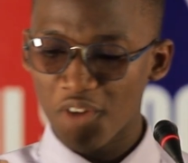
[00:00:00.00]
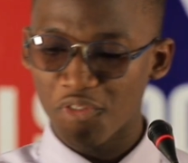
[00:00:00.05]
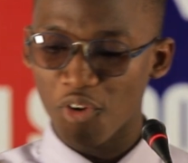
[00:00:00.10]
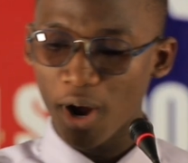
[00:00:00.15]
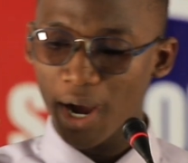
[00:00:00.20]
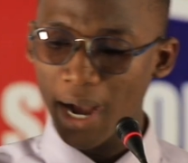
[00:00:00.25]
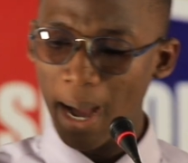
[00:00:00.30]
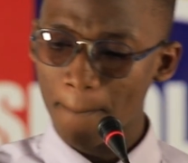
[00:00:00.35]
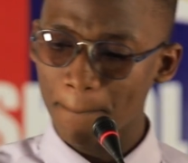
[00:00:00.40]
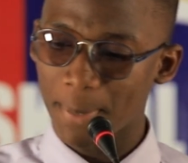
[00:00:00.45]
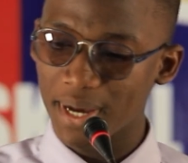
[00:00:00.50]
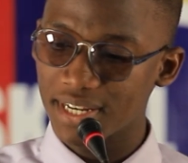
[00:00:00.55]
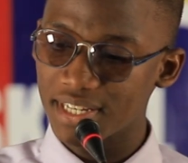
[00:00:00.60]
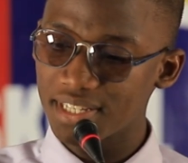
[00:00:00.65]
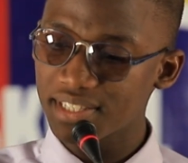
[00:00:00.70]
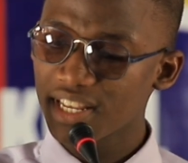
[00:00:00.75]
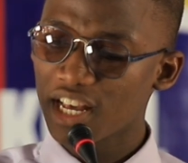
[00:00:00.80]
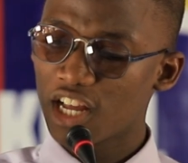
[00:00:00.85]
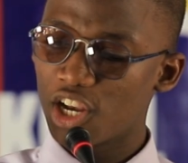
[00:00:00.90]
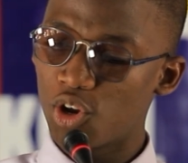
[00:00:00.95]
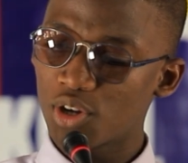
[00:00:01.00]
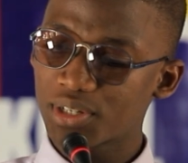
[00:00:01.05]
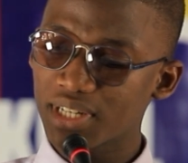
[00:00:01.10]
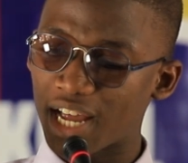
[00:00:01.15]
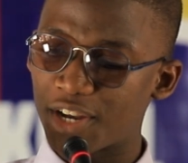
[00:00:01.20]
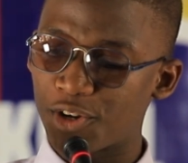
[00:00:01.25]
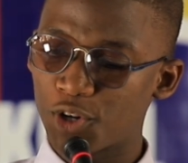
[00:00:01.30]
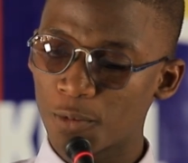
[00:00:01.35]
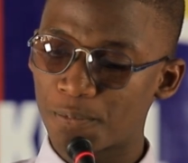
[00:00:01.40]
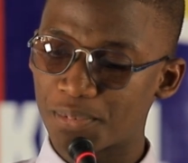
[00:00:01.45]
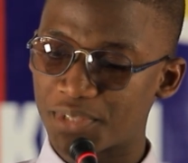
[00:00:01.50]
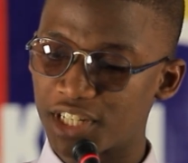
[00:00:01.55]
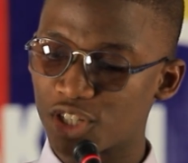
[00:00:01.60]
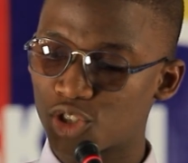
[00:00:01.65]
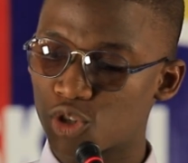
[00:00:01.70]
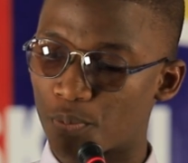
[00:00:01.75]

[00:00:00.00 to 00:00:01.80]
for companies not adopting